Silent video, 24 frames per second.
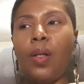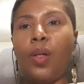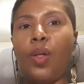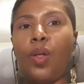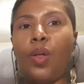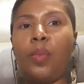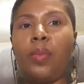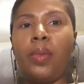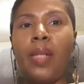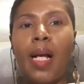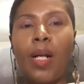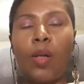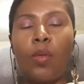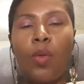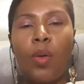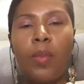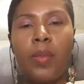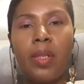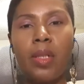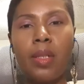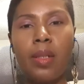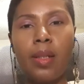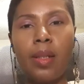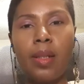or black
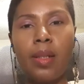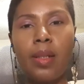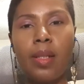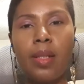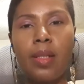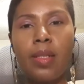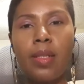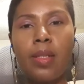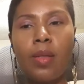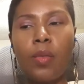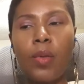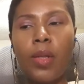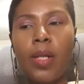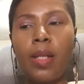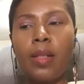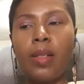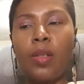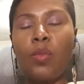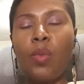womanhood. And so Kelly